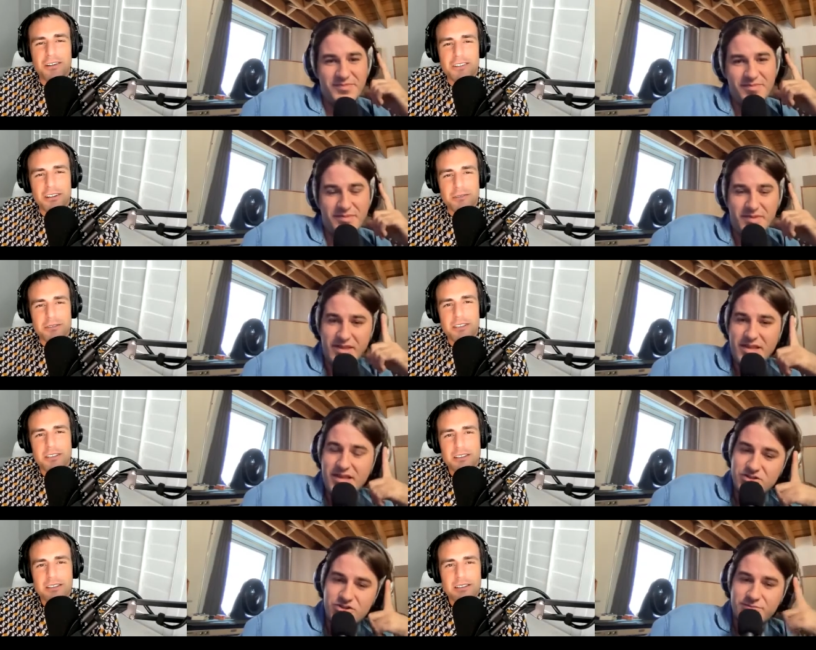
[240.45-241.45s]
Speaker 1: or drums?
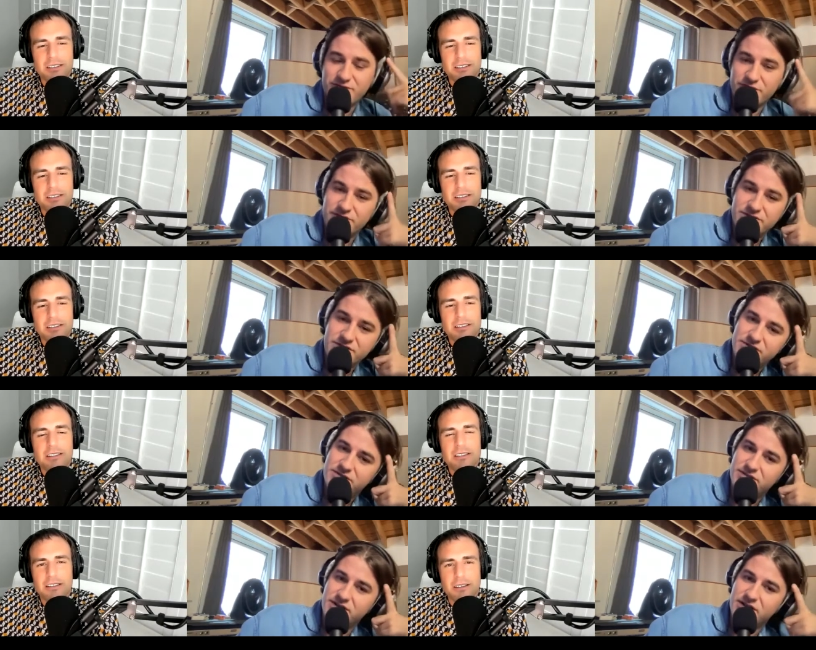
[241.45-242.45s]
Drums first.
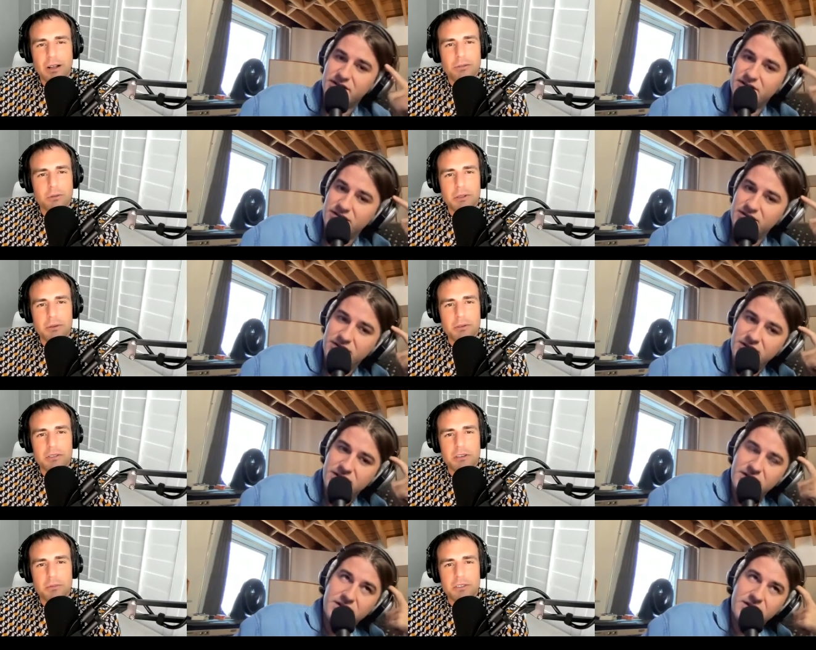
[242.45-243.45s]
Yeah. How old were you when you
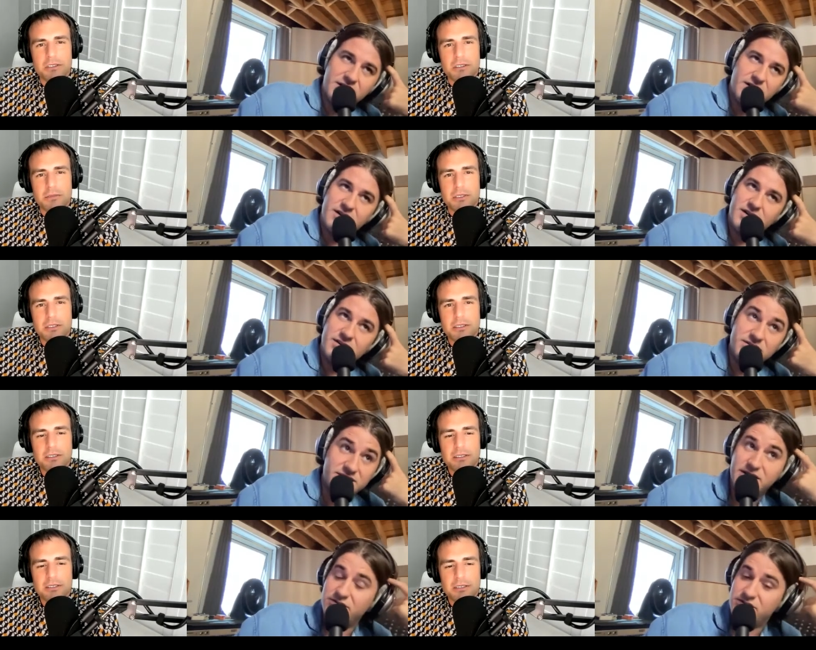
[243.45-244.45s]
started playing drums?
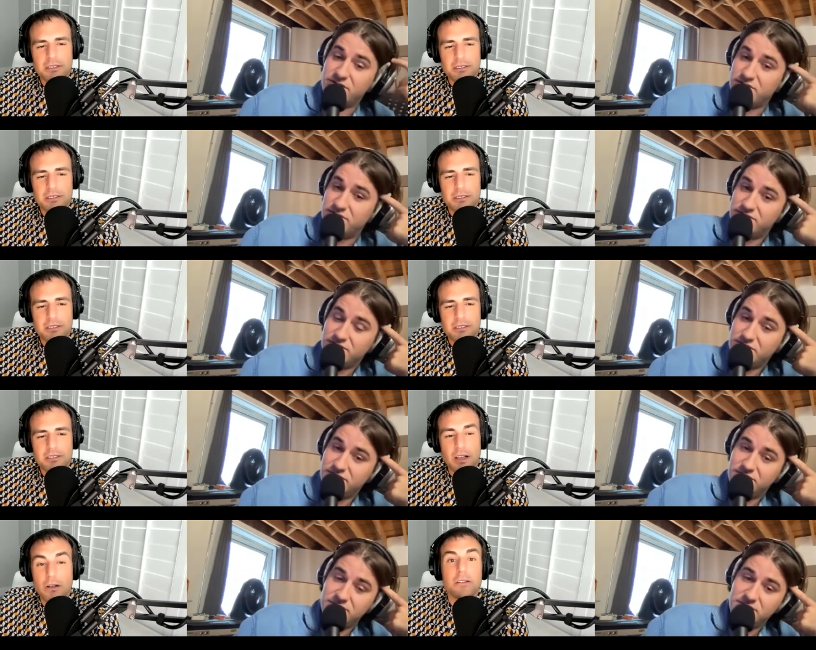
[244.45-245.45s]
Ten years old.
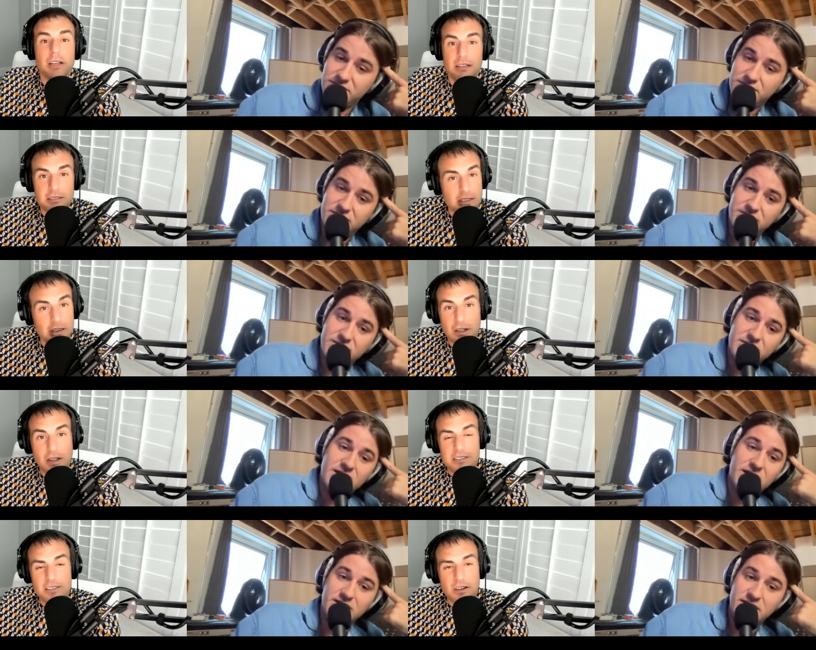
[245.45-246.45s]
Oh, okay. So it all
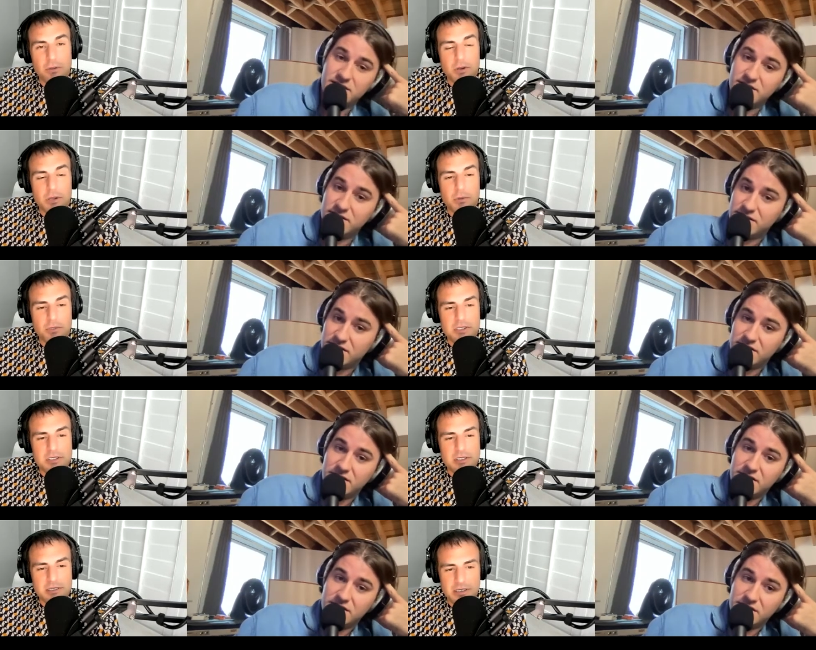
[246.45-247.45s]
kind of started when you moved
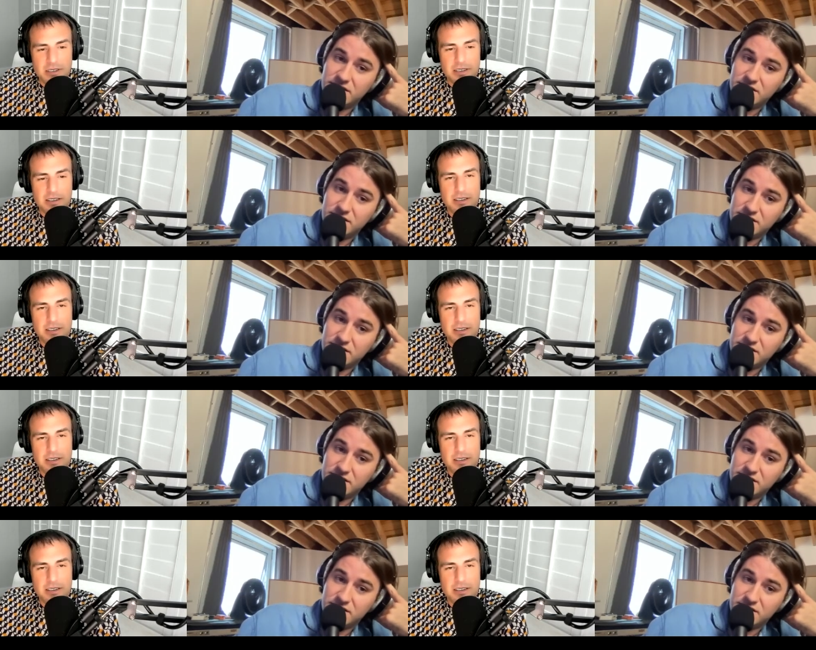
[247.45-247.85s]
into the city